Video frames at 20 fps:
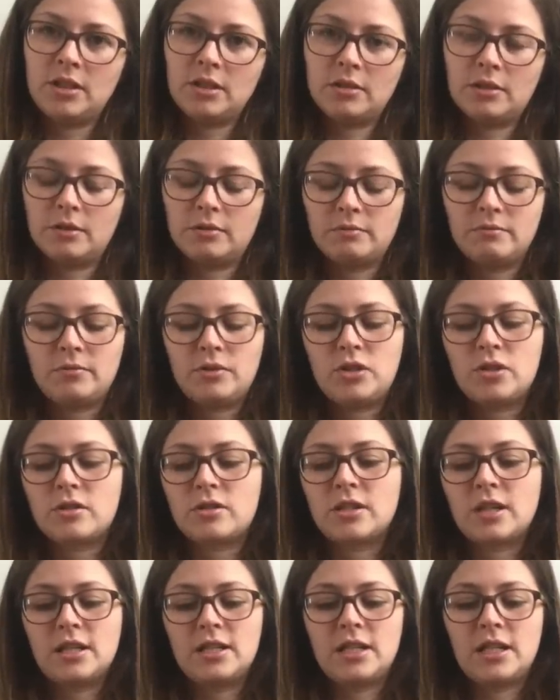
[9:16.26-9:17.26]
Don't know, it's
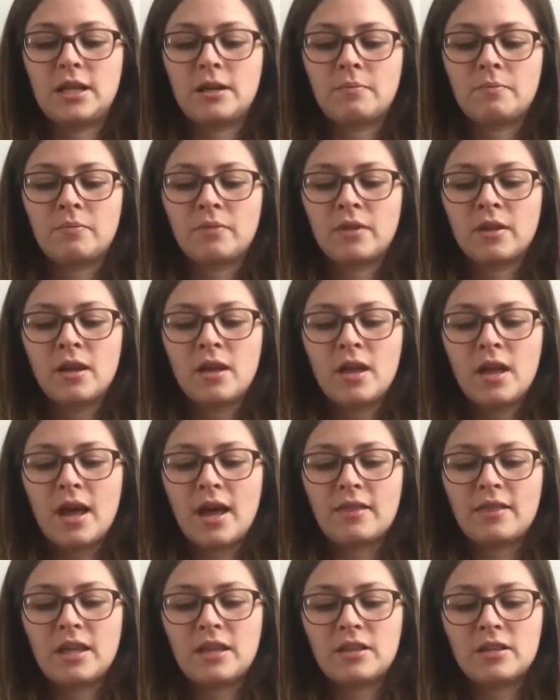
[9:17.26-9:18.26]
just an idea.
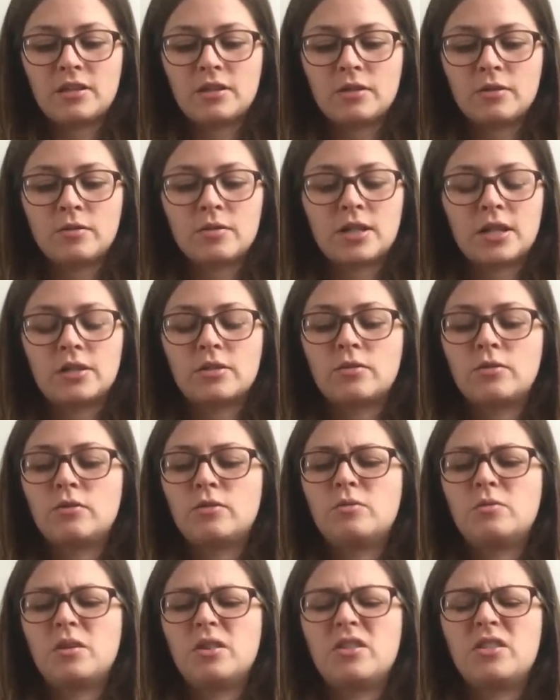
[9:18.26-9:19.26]
And then the toes, I don't
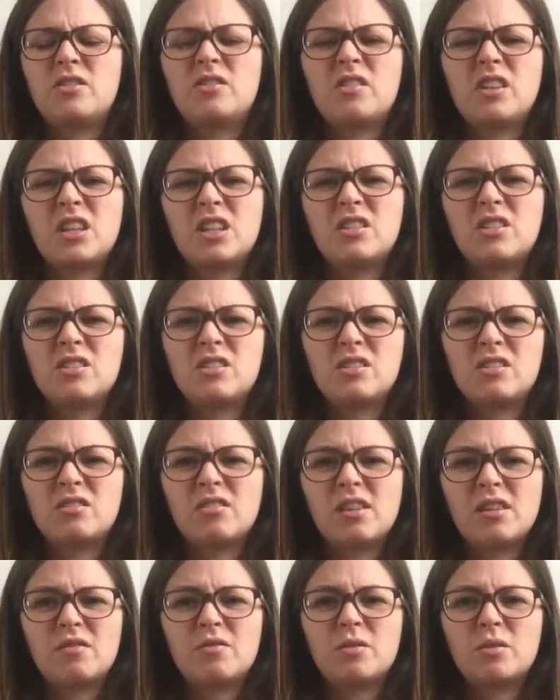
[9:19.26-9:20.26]
know what you'd really do
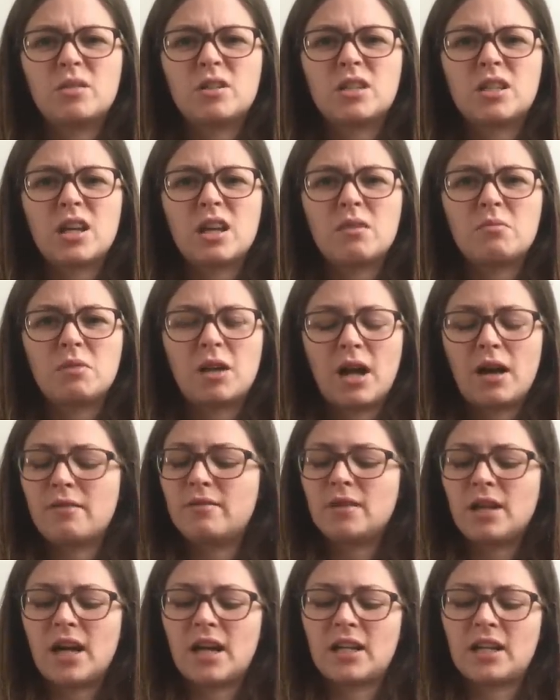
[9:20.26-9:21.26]
to reinforce them,
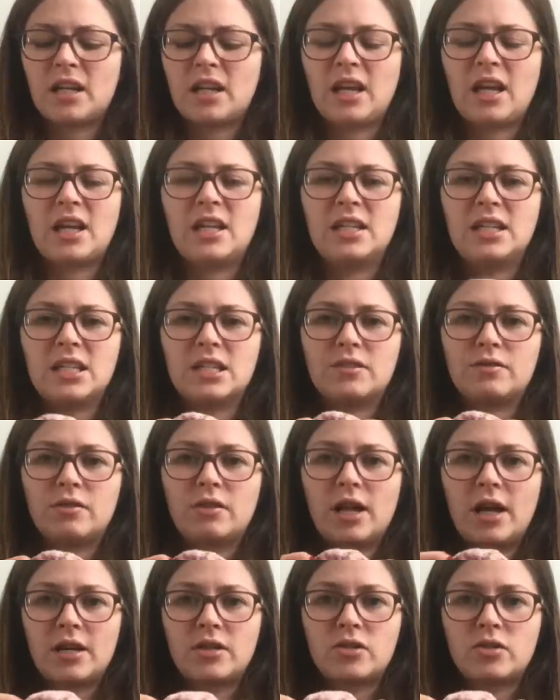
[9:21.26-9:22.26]
haven't had any ideas
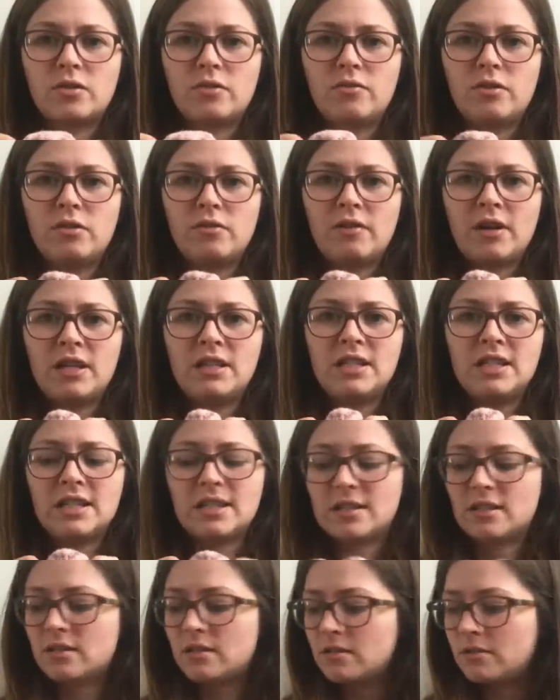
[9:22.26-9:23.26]
for that. So if you have
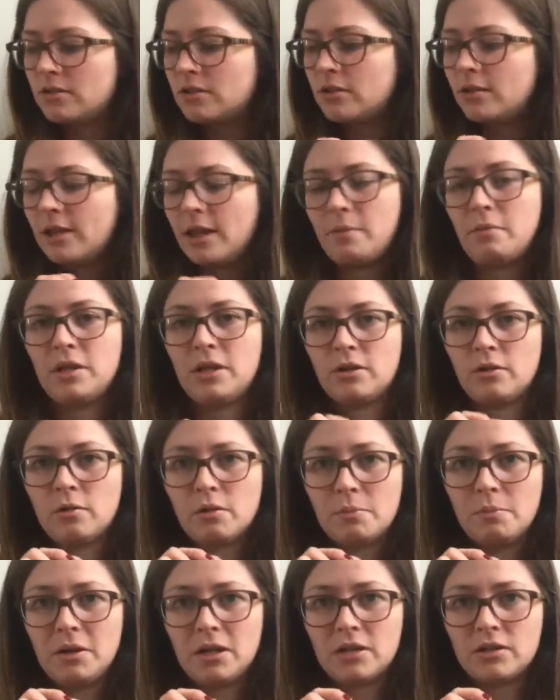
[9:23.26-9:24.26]
ideas, do let me
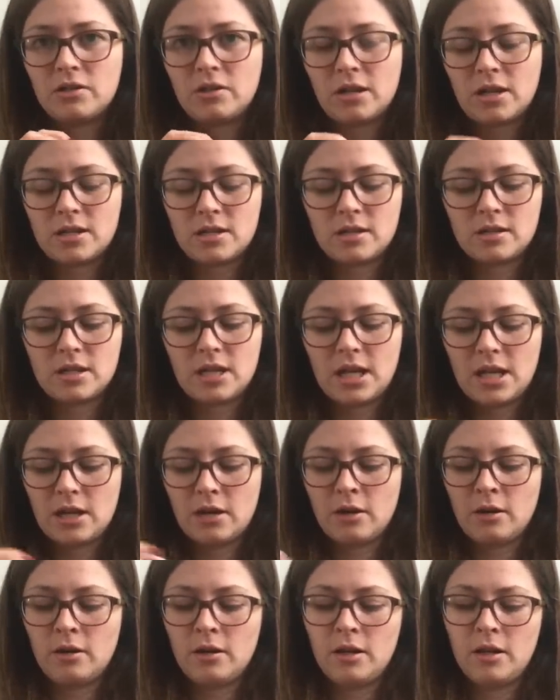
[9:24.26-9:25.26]
know, I'd be interested to
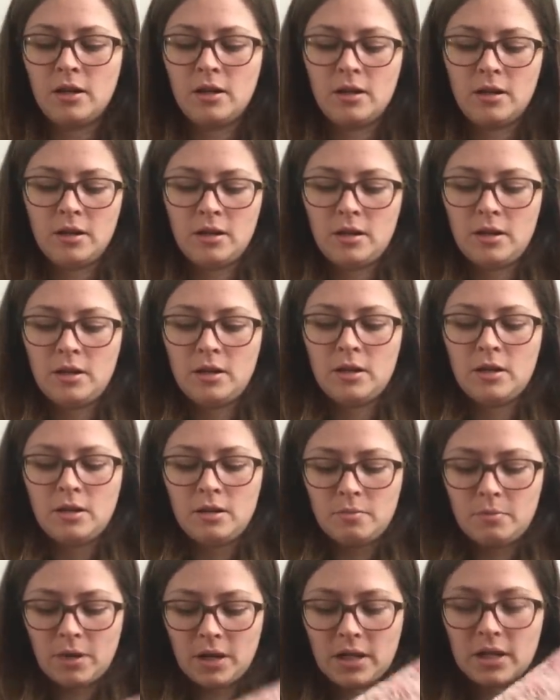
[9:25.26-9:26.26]
hear.
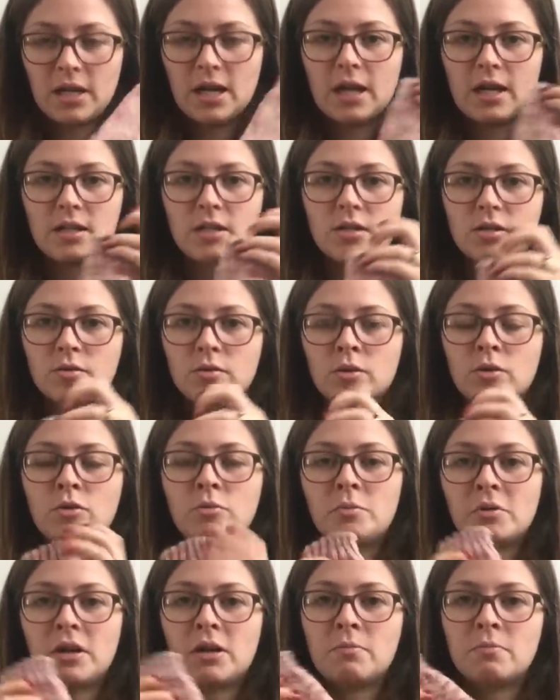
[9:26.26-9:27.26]
But yeah, so
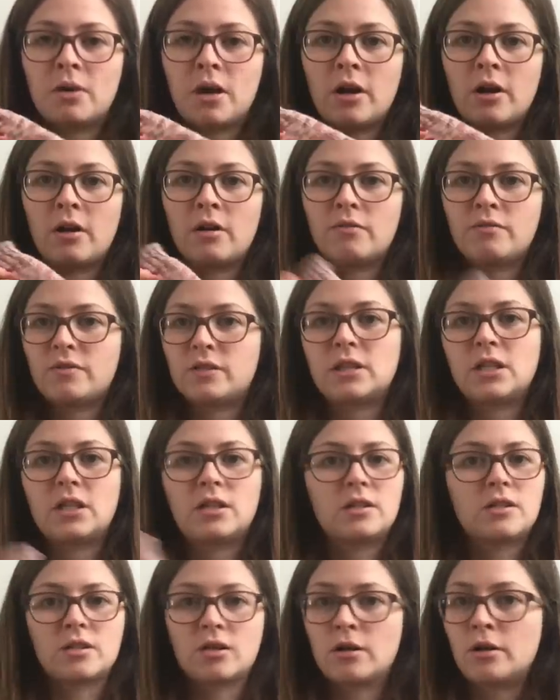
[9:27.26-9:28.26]
no brain power,
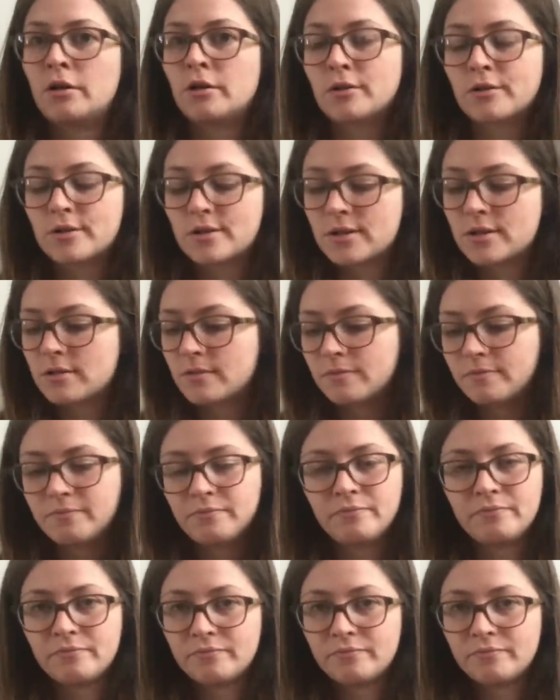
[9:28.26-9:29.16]
vanilla socks.